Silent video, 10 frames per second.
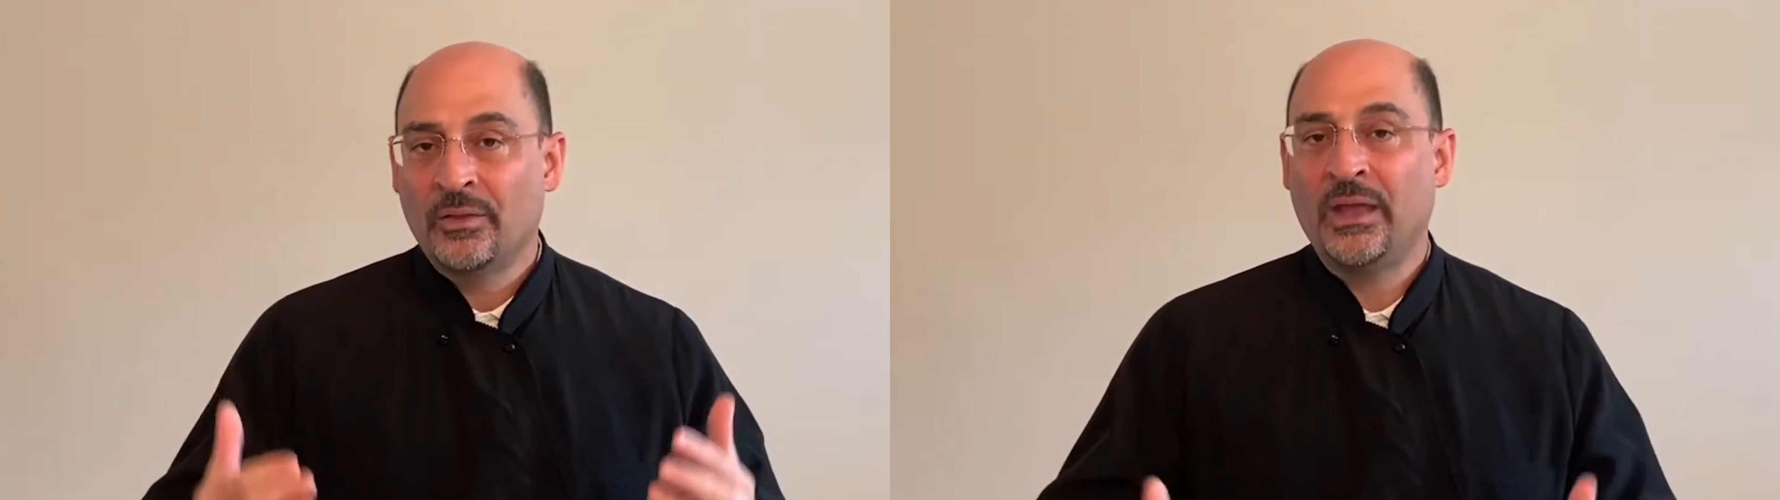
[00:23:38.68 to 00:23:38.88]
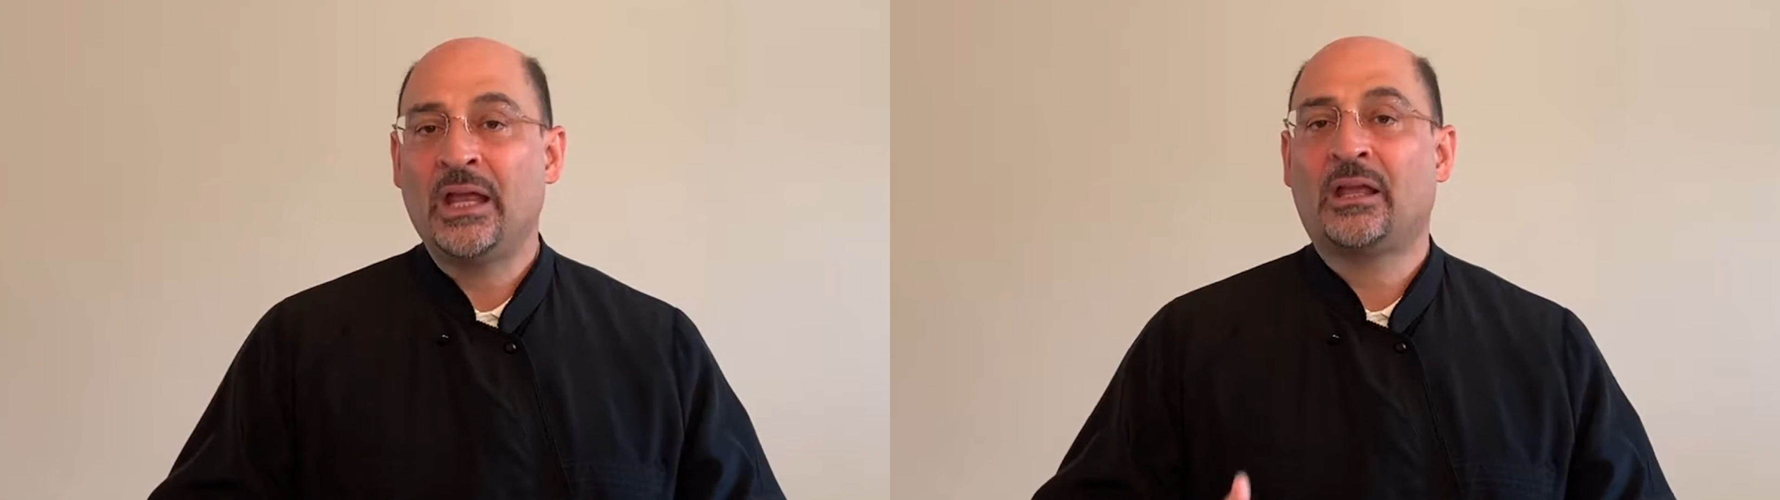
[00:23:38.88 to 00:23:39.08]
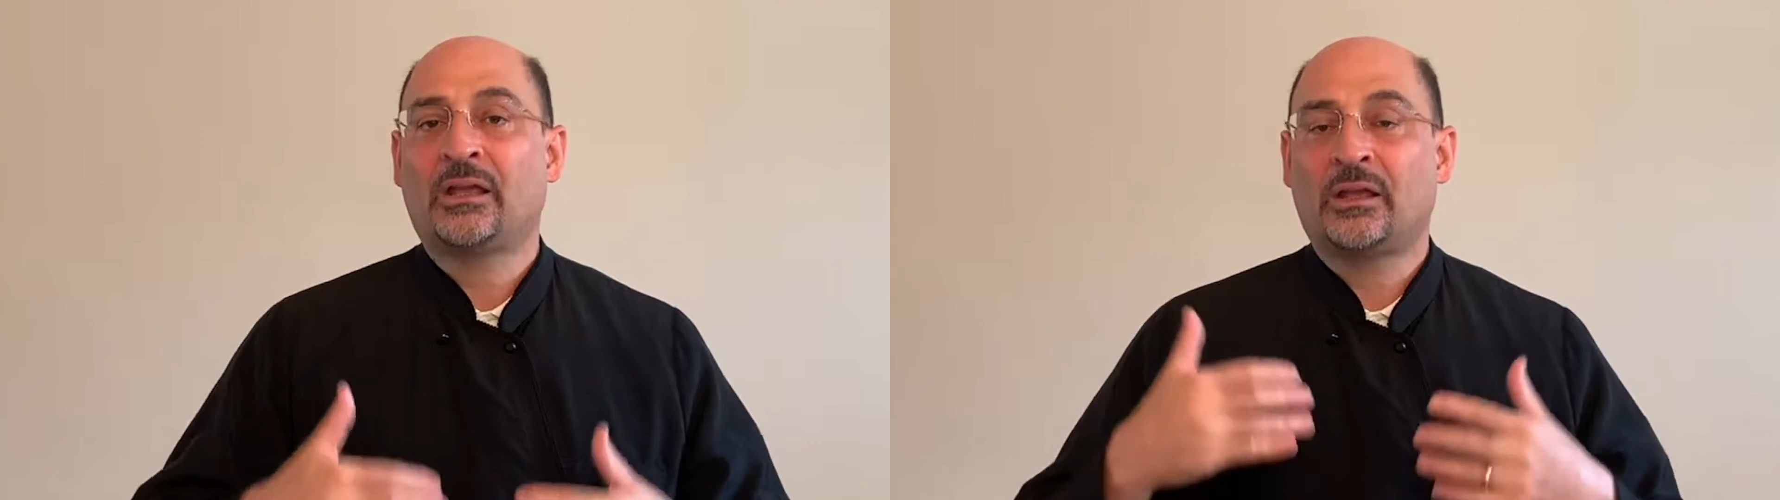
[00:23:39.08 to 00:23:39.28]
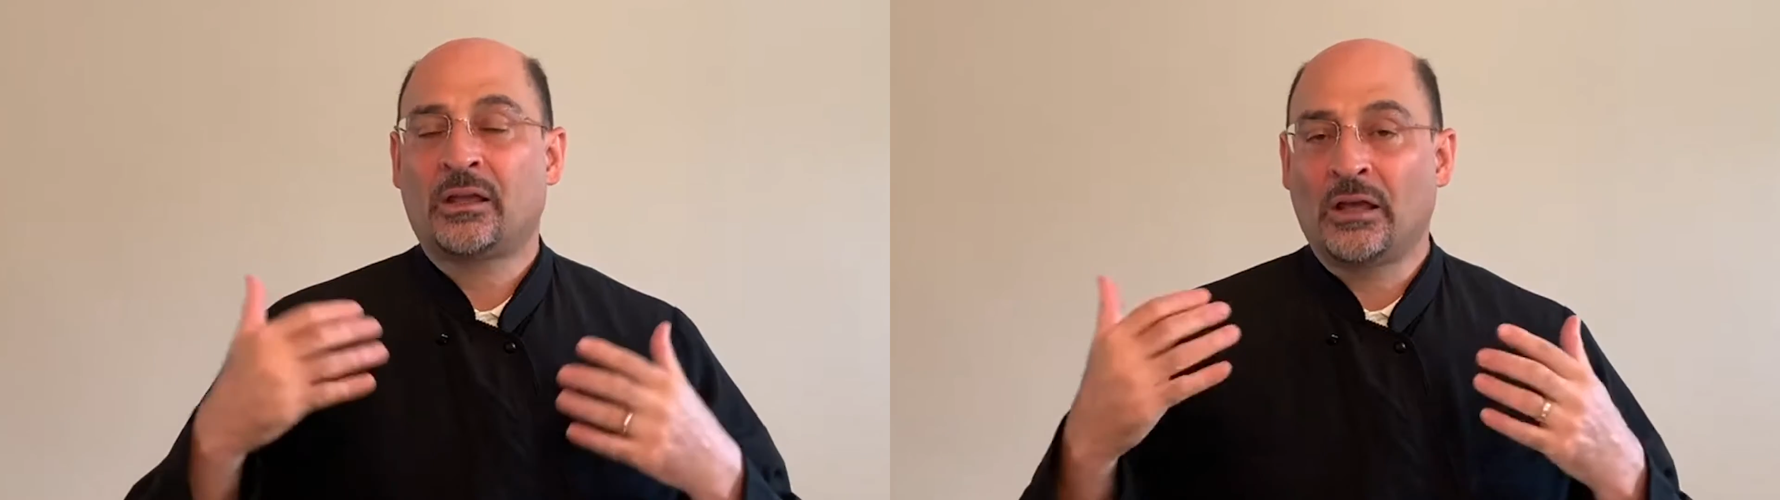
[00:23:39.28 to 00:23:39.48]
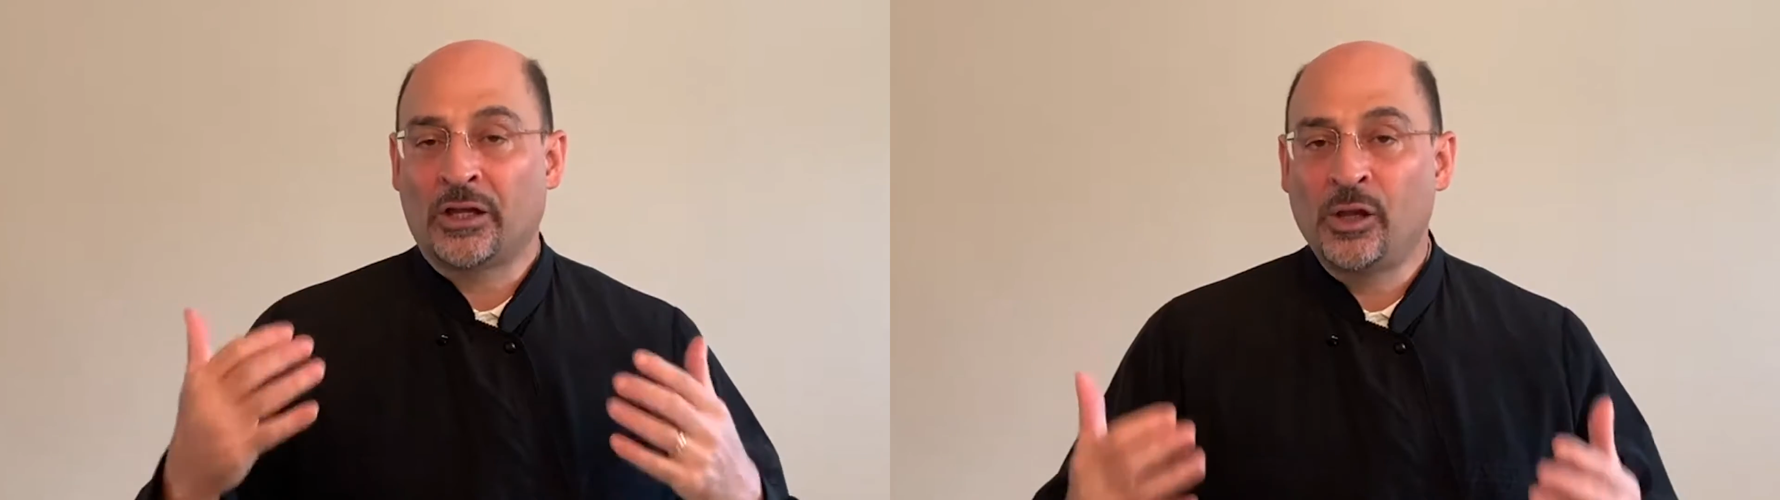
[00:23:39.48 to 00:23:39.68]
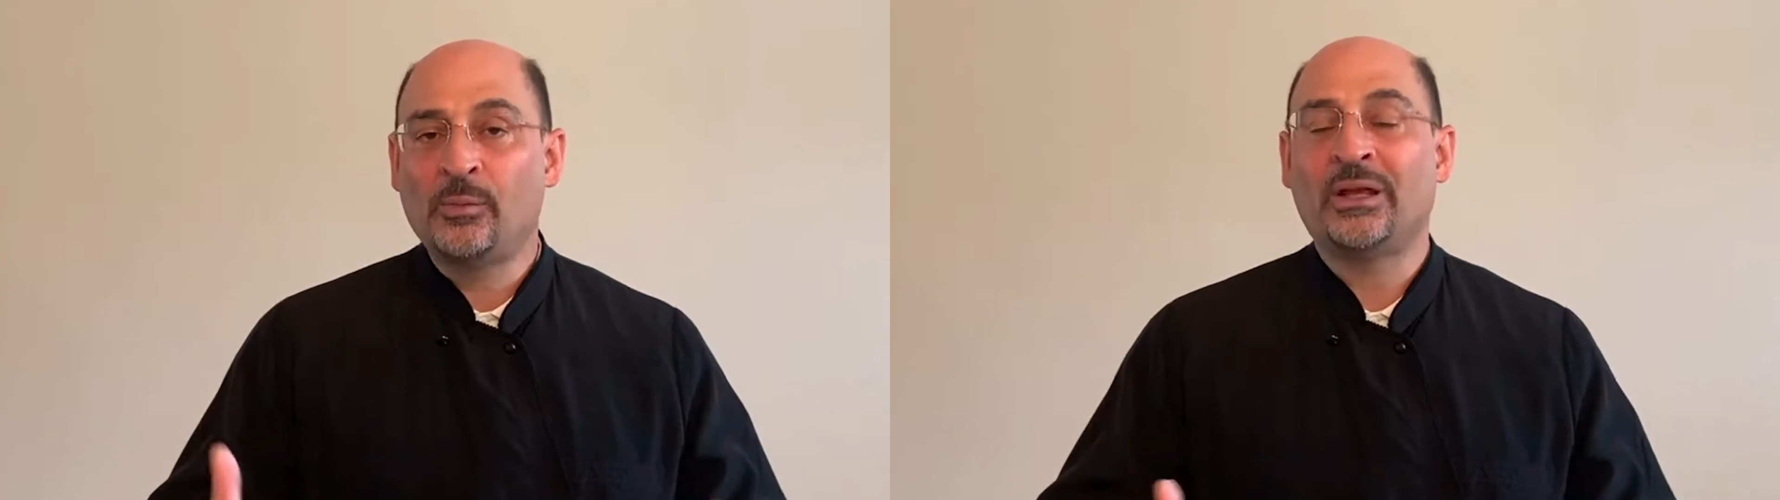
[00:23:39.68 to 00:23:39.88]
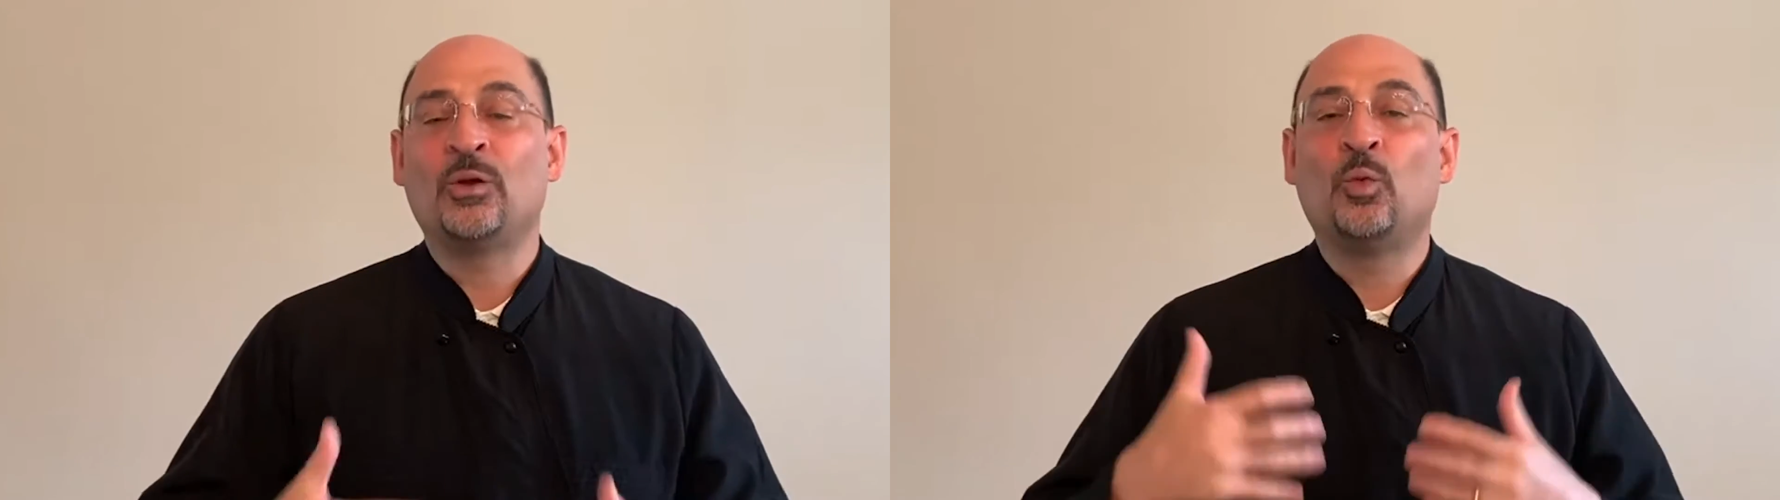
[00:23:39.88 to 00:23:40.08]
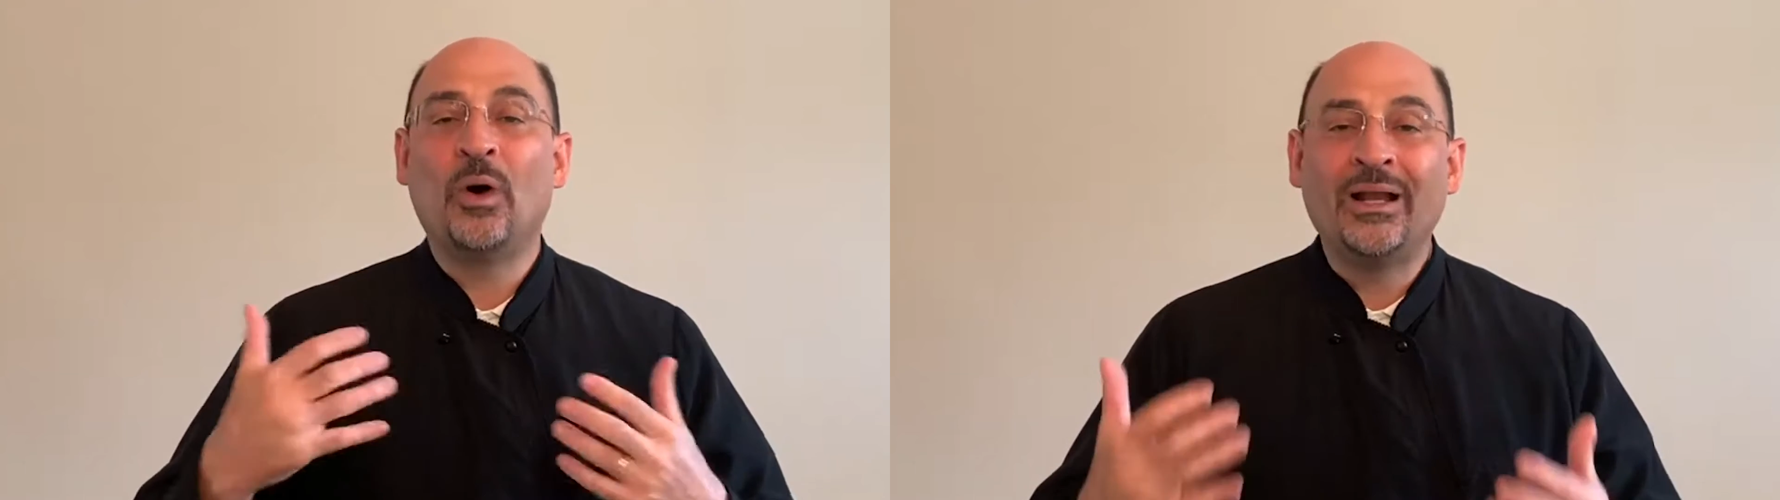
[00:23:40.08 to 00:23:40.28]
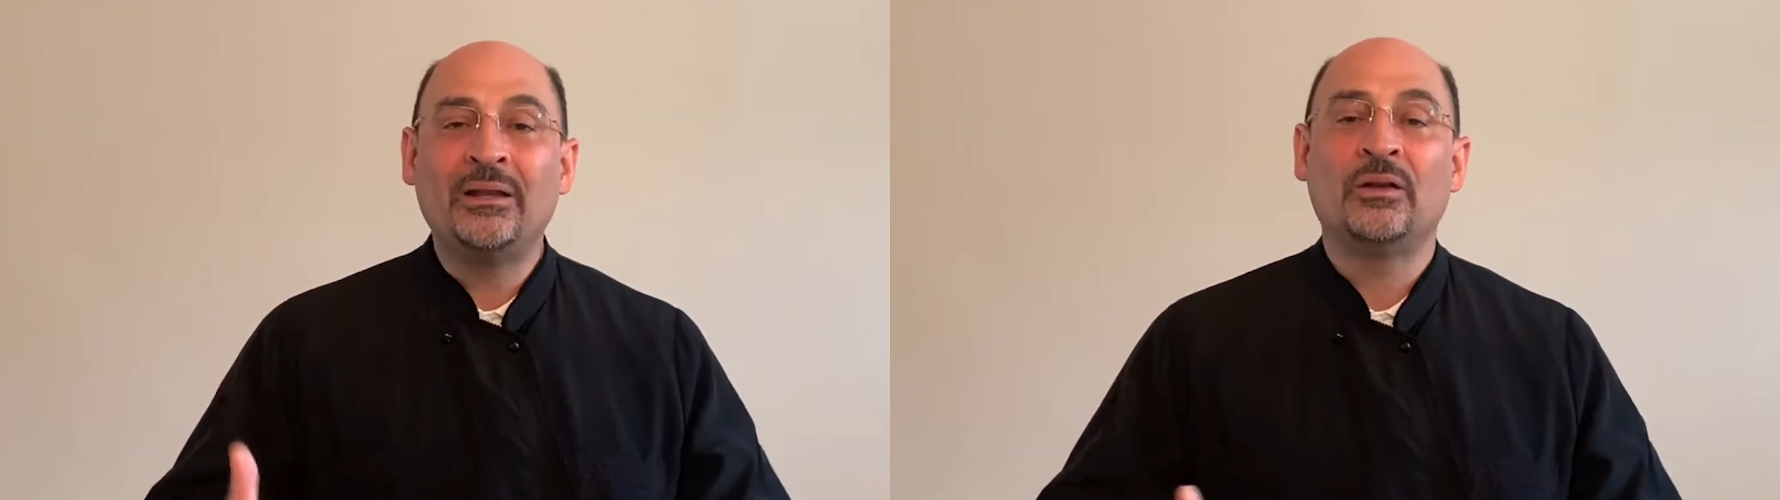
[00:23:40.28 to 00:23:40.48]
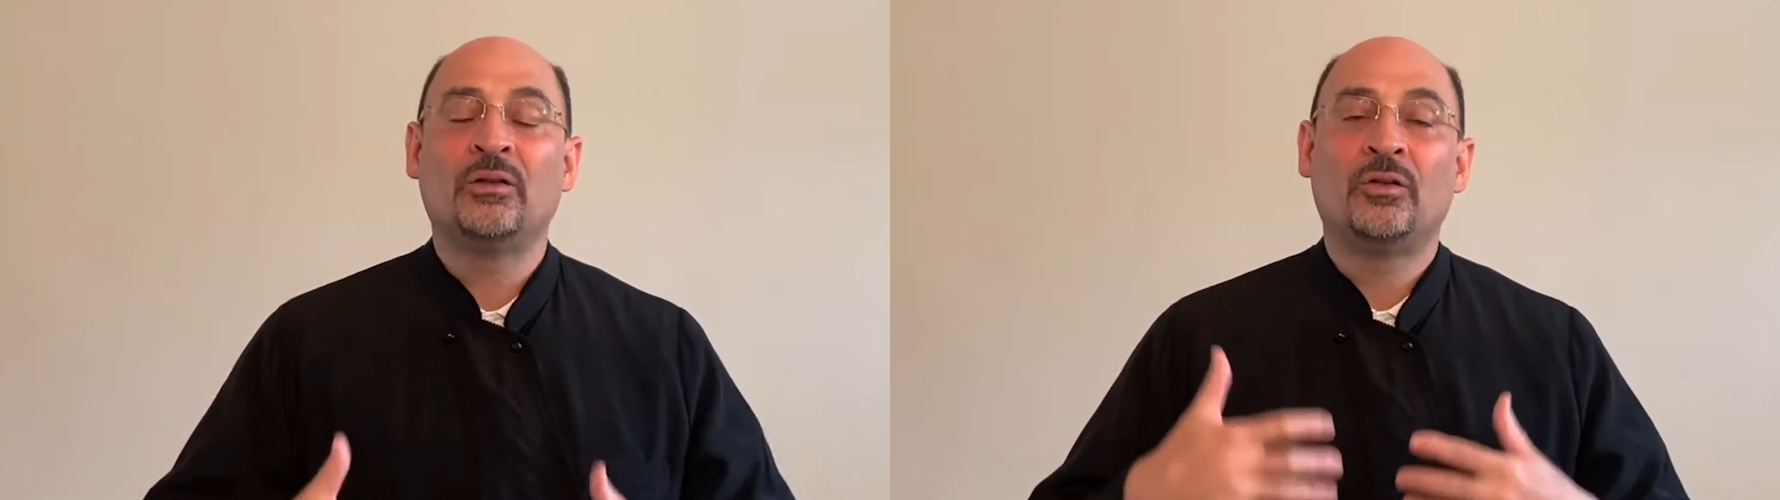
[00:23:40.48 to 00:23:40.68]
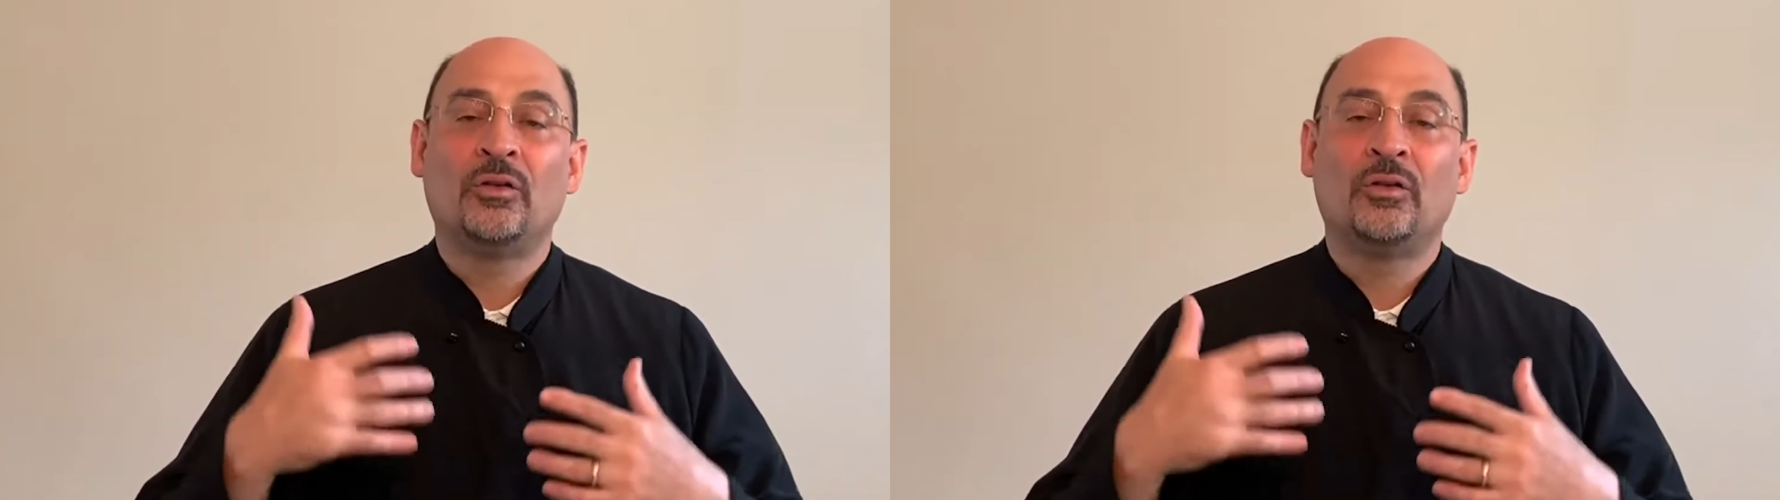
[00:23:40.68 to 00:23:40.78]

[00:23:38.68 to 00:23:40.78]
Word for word: they accumulate one